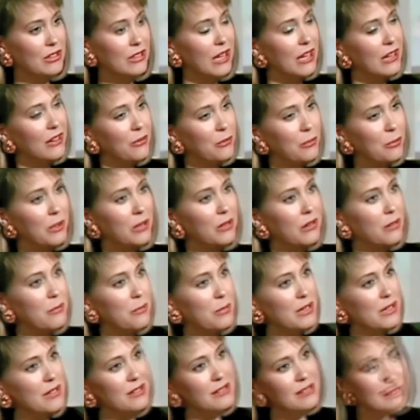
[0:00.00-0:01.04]
among the
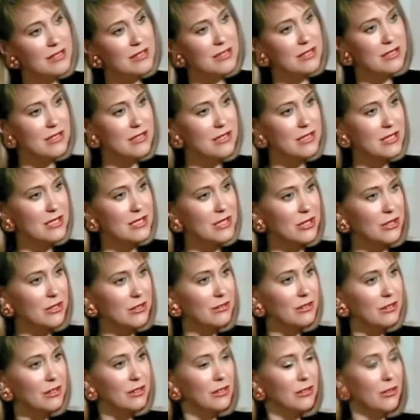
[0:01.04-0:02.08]
biggest entertainers in the
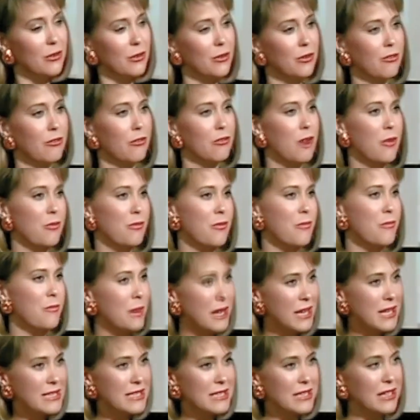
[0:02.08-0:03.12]
world today, but
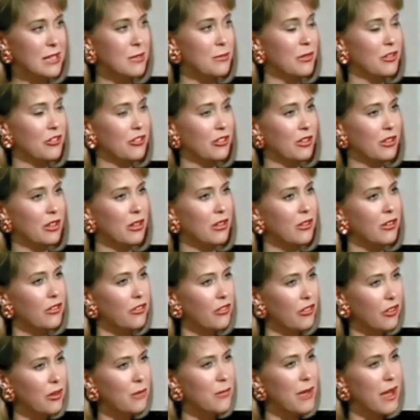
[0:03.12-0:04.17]
this
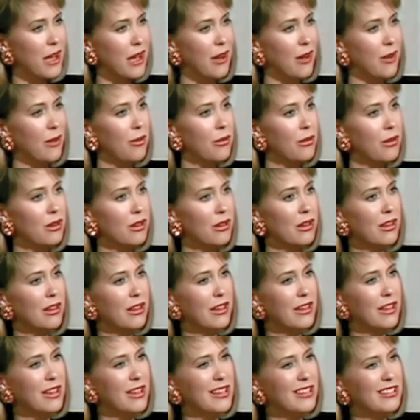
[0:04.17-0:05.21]
little girl grew up from
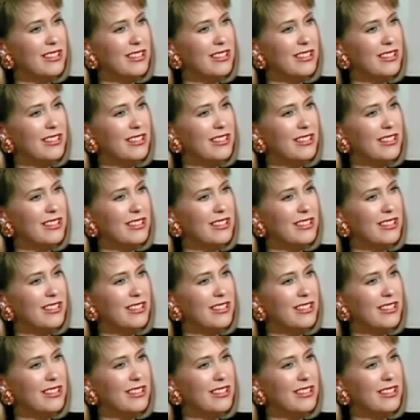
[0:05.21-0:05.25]
Bay